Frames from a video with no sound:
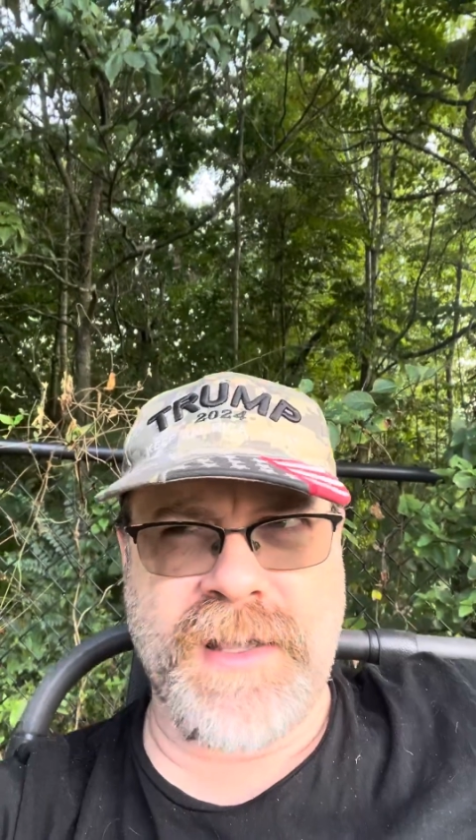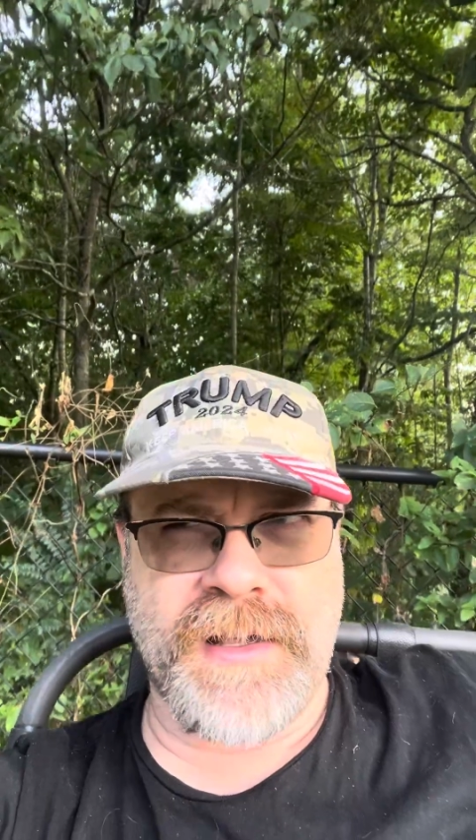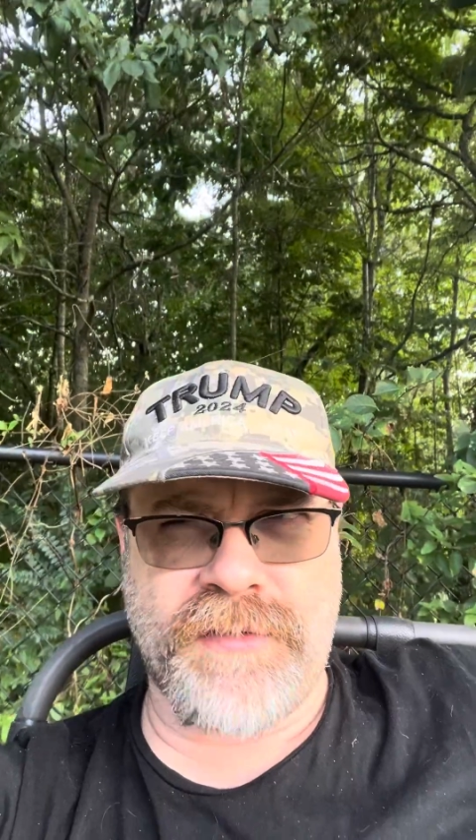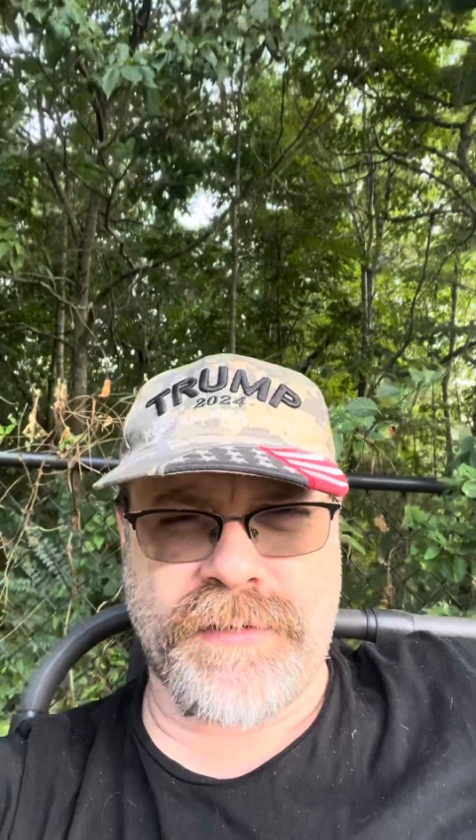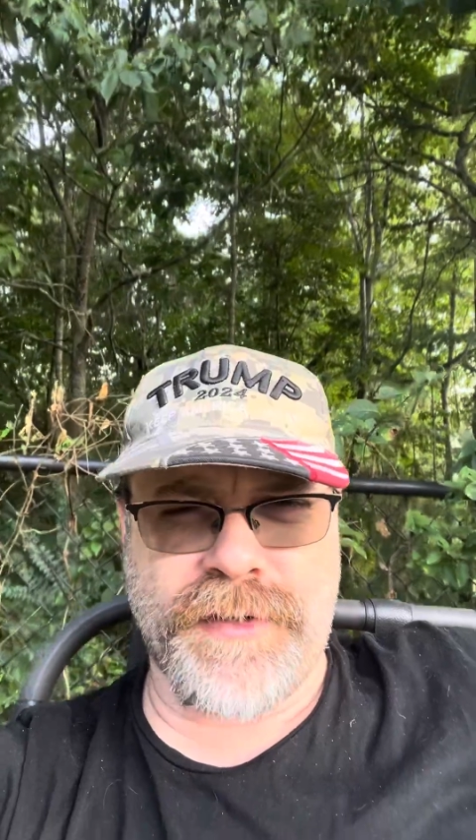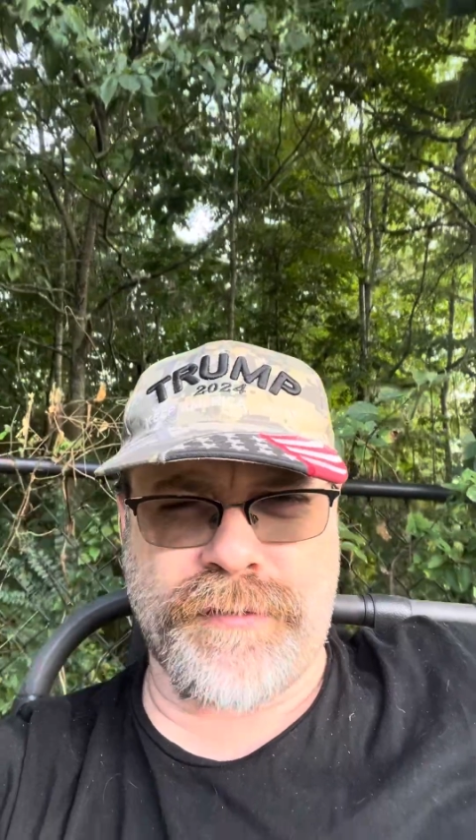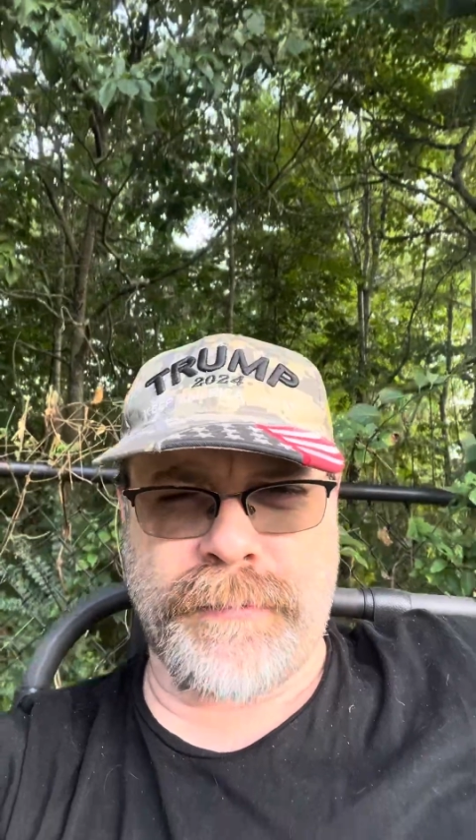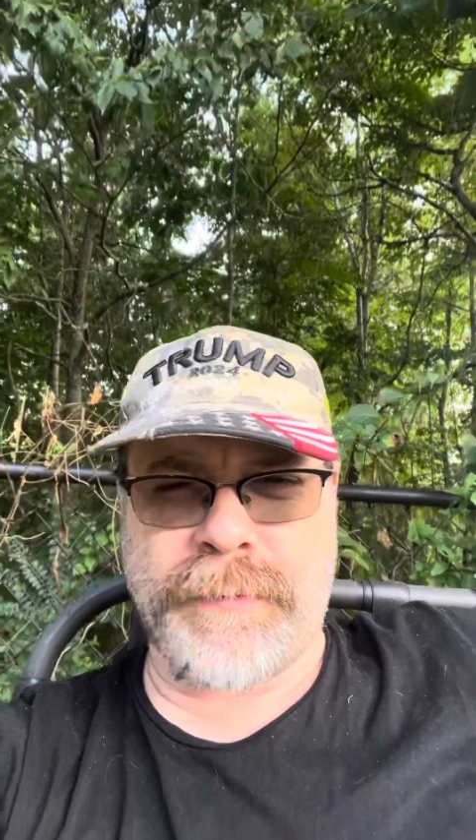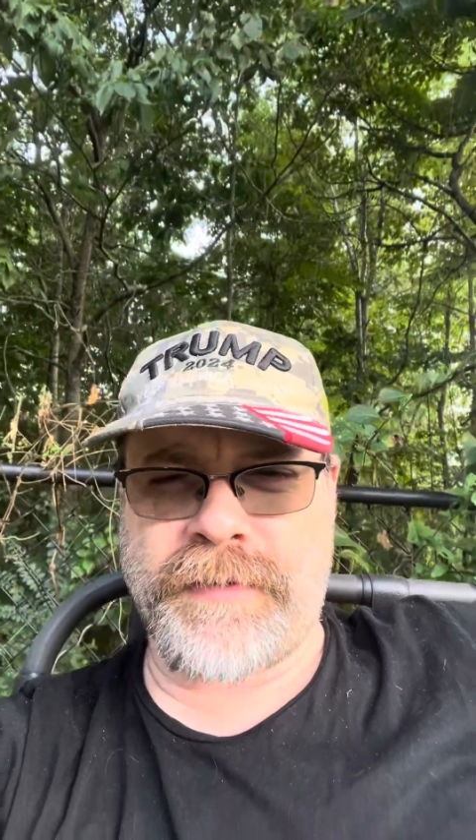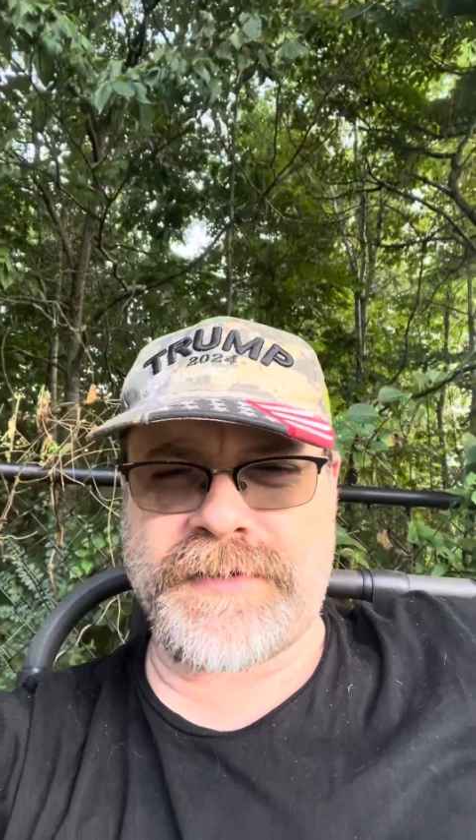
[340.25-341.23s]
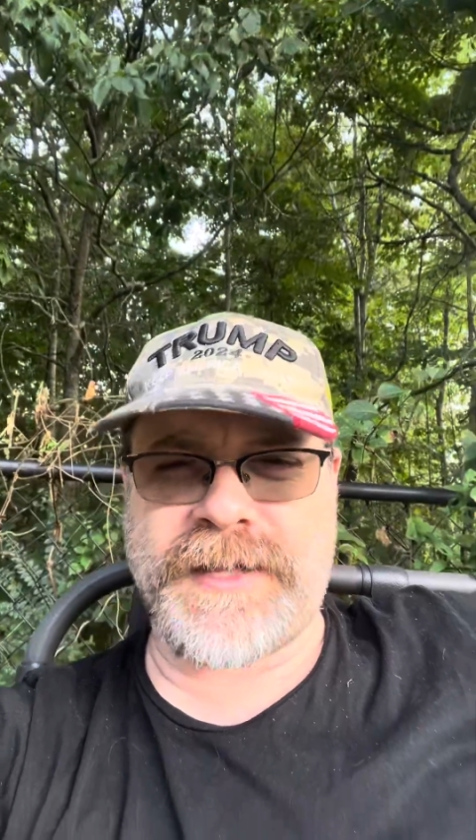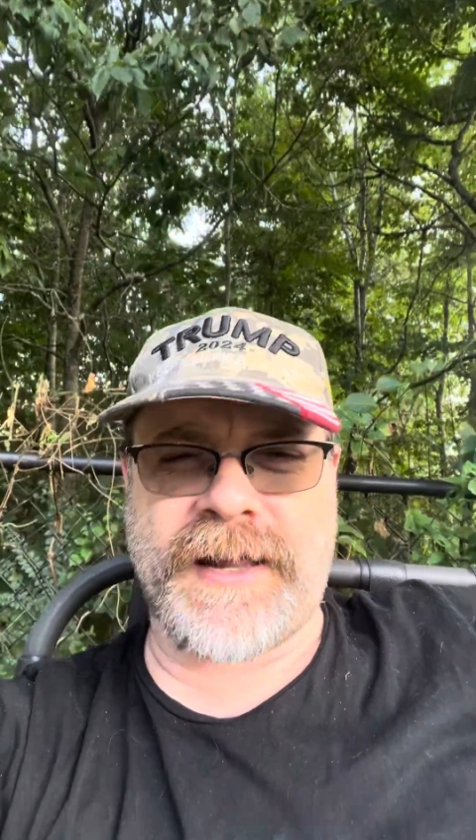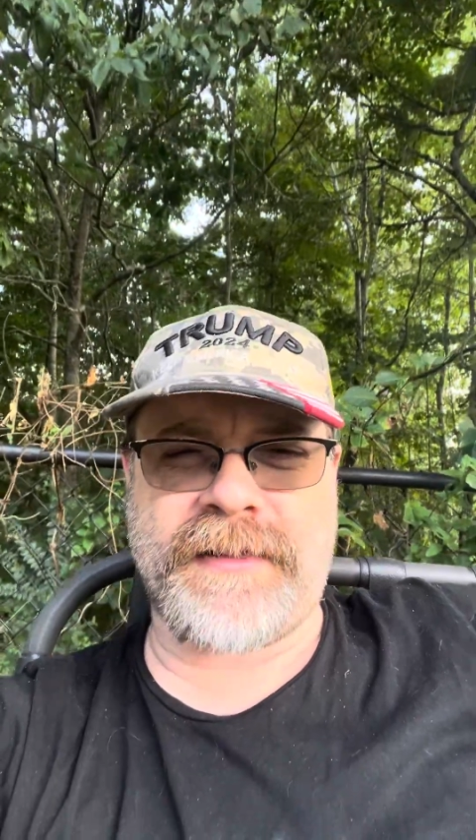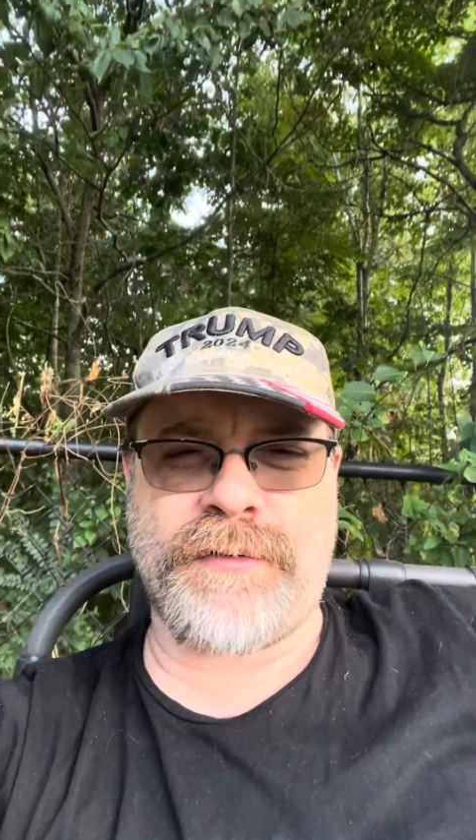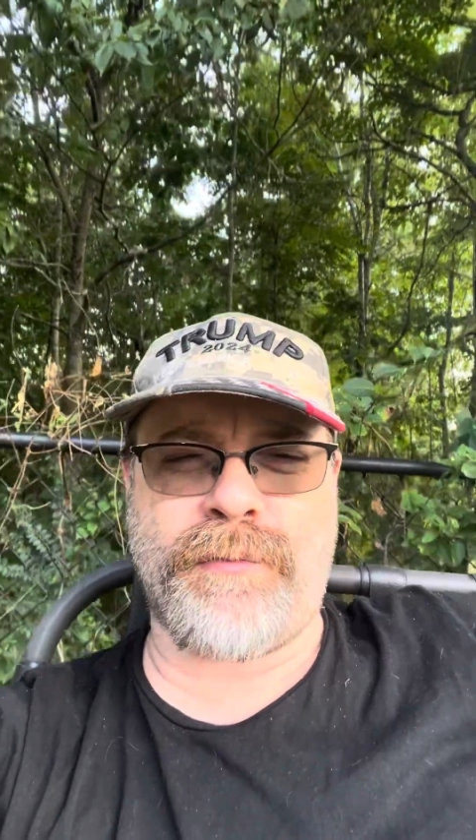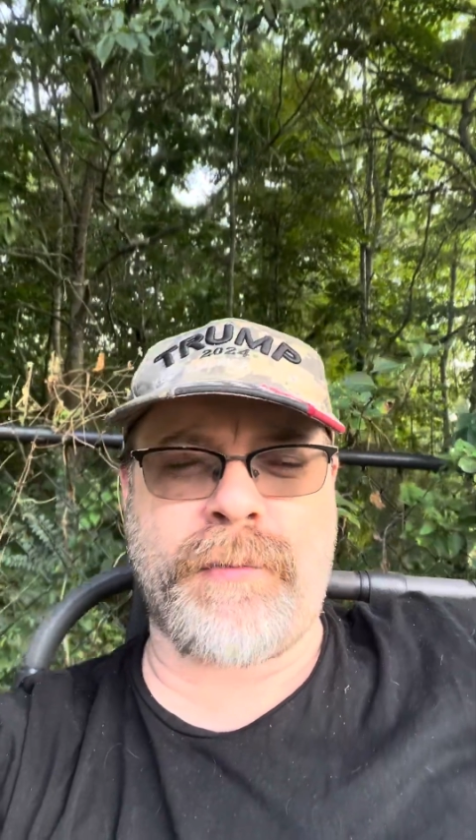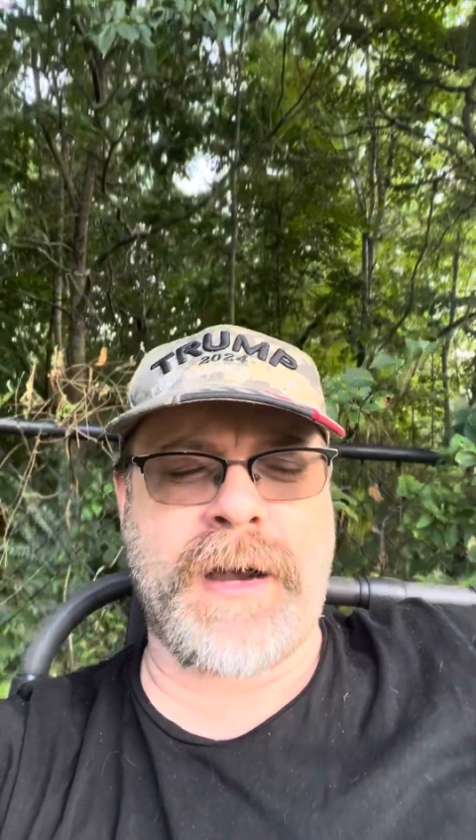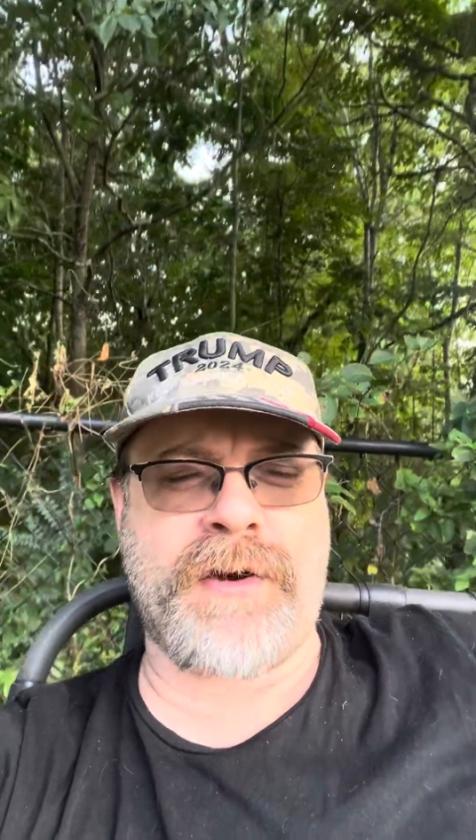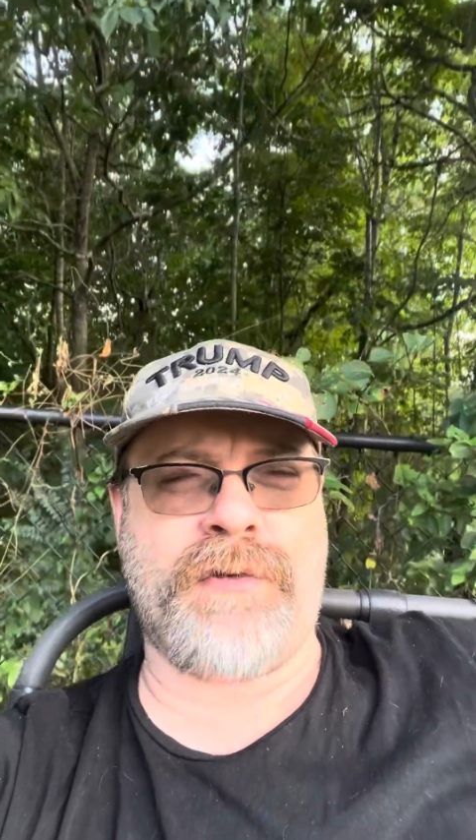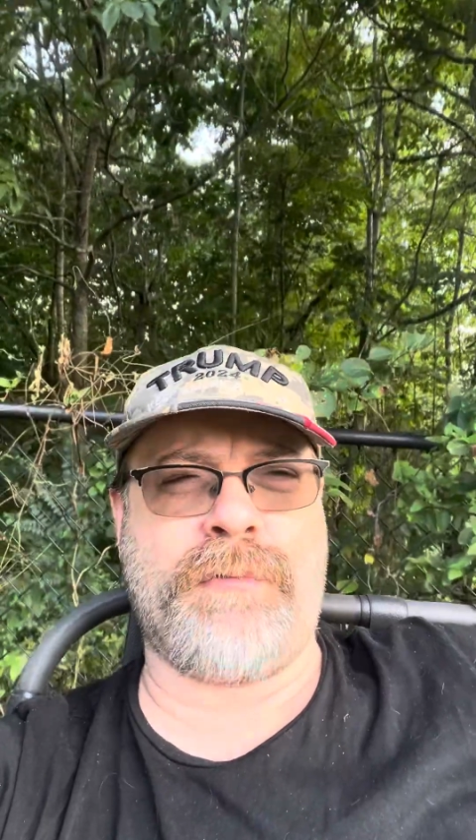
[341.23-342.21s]
I don't really remember exactly
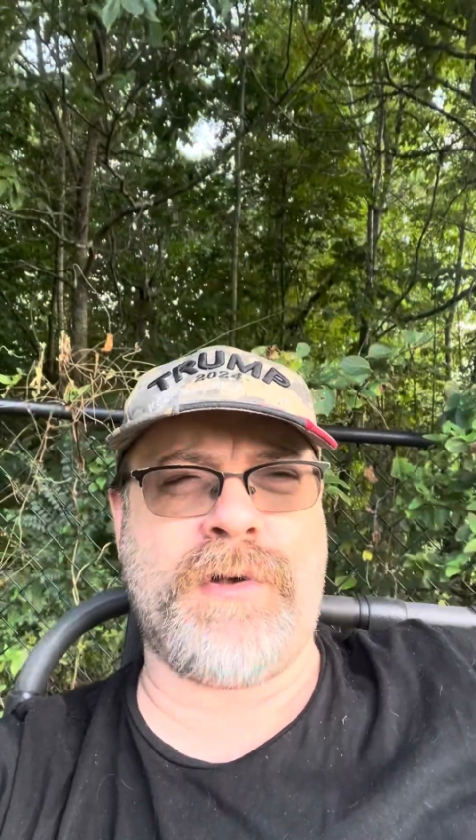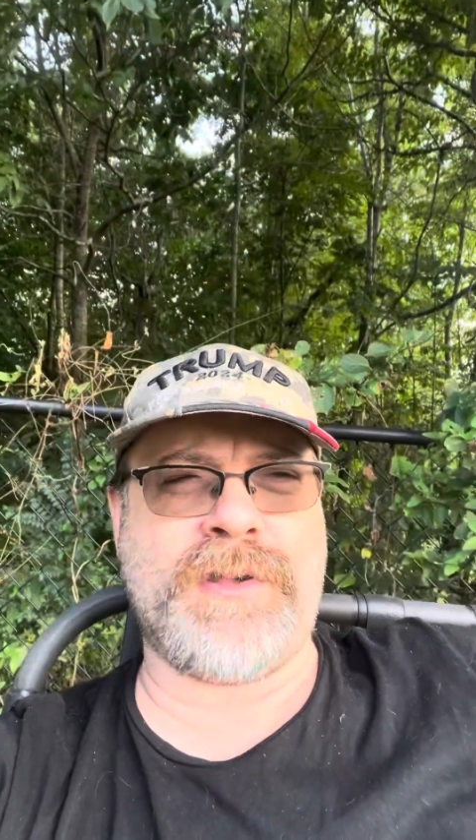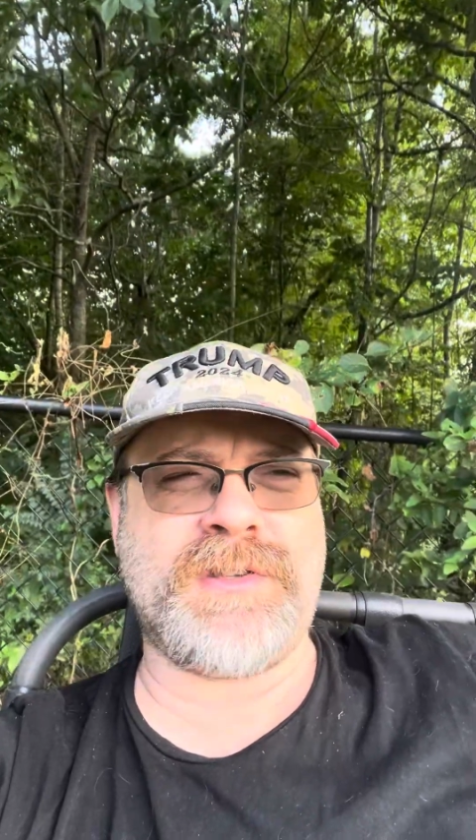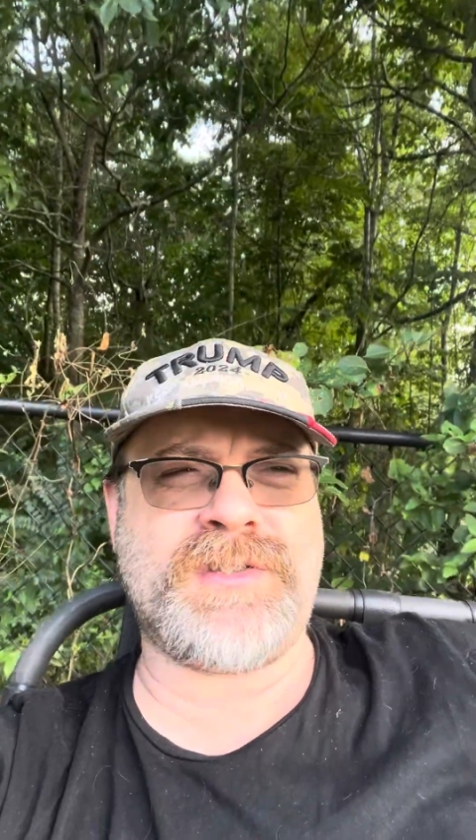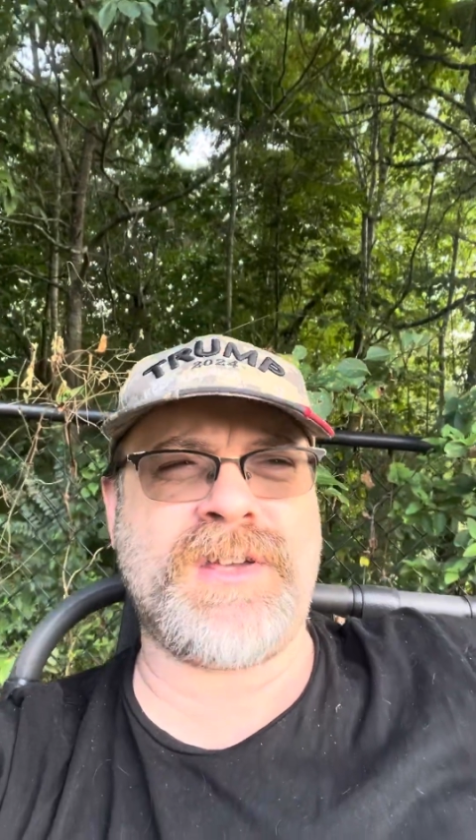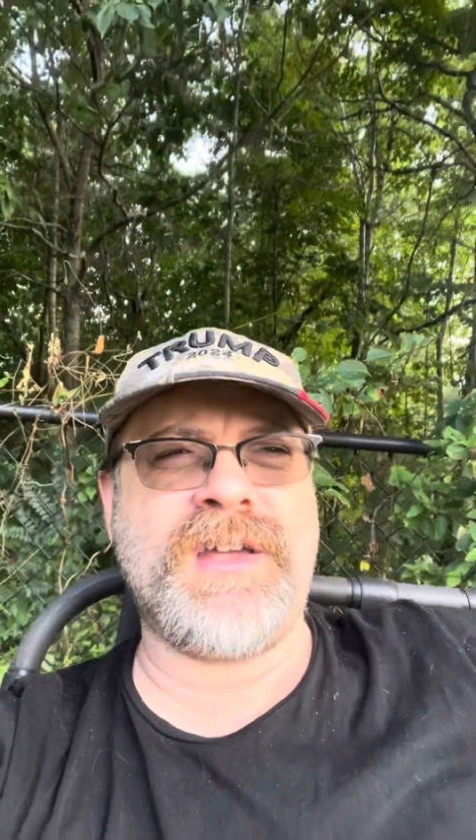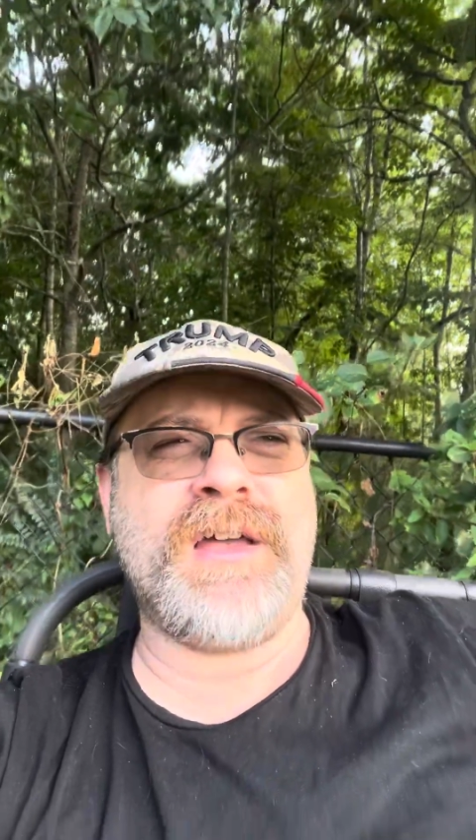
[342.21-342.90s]
where it was,